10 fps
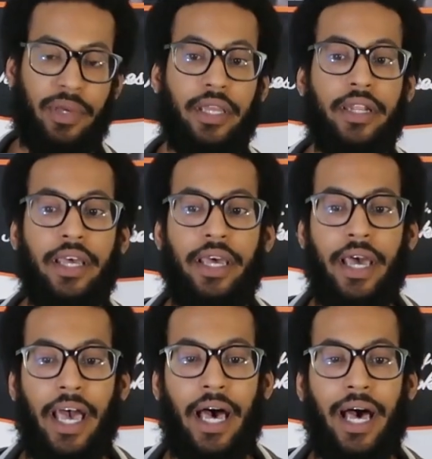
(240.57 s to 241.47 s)
I mean,
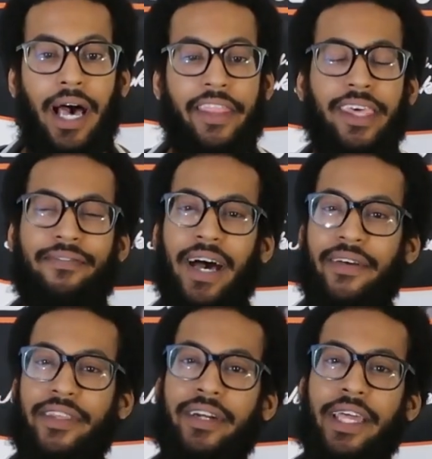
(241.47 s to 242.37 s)
uh, I think
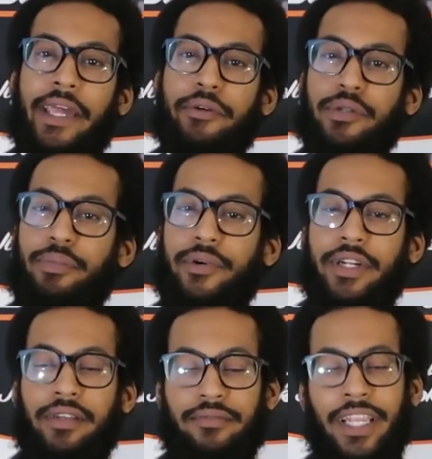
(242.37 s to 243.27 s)
538 was
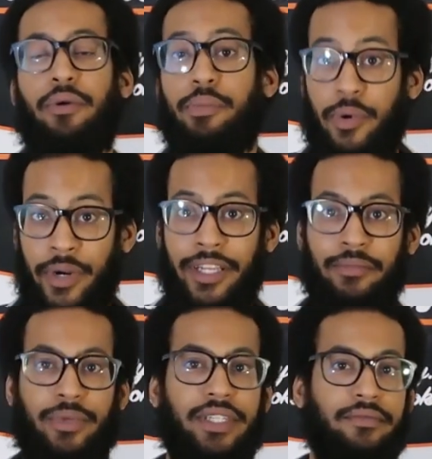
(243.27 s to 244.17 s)
reporting, not
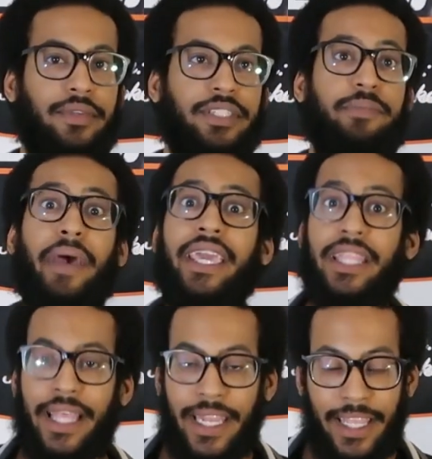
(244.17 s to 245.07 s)
reporting, but
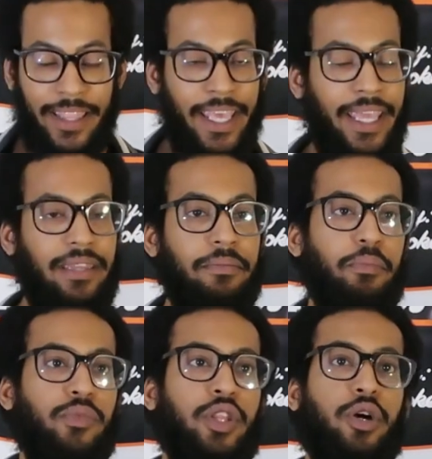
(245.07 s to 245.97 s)
speculating that
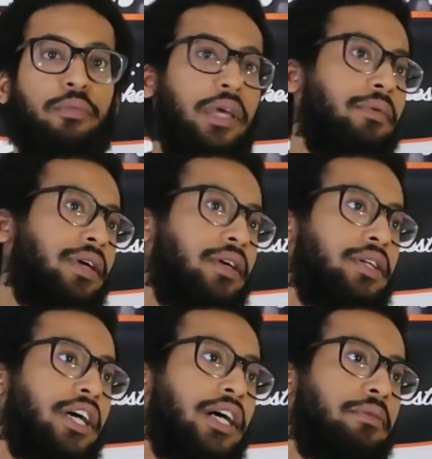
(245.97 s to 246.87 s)
you know
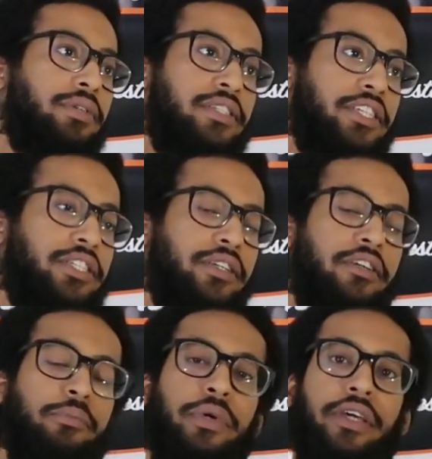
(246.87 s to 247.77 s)
maybe a position
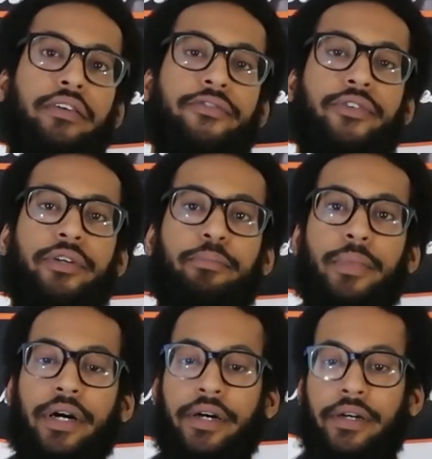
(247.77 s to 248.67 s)
could be for
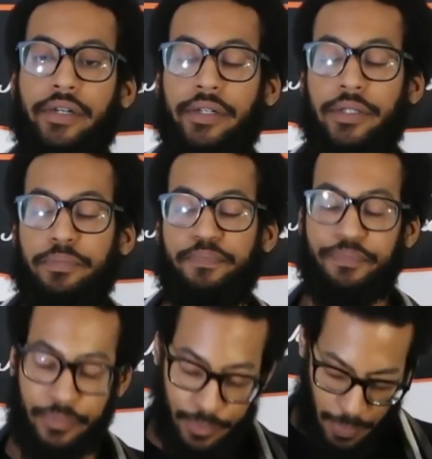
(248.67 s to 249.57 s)
uh,
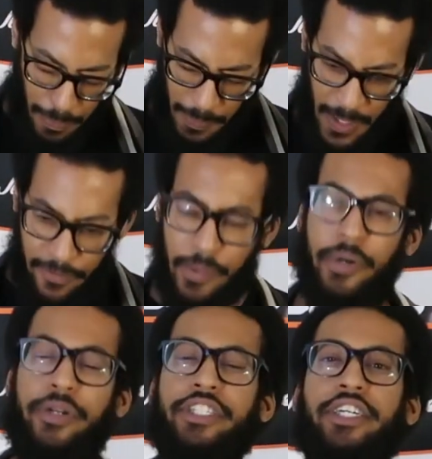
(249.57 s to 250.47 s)
for
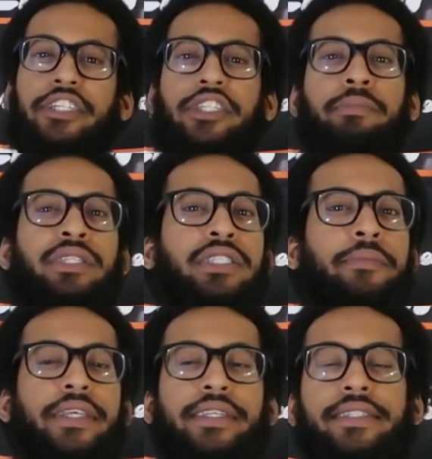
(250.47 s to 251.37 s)
Judge could be
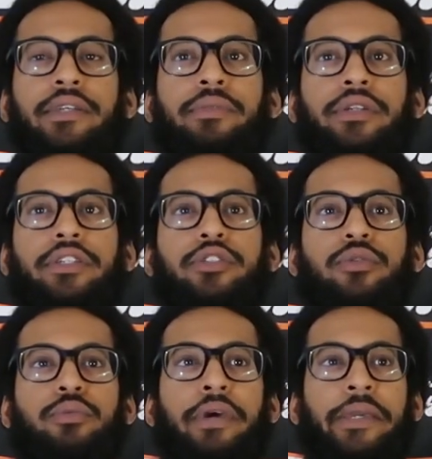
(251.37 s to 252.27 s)
something similar
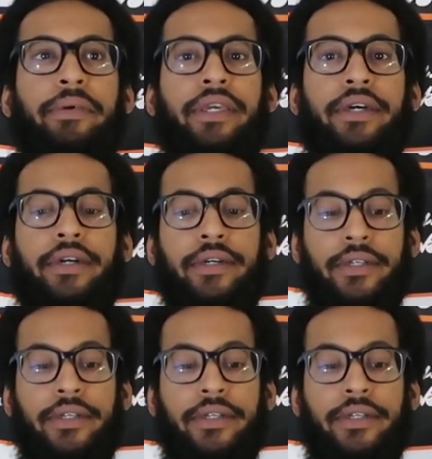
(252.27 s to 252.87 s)
to maybe a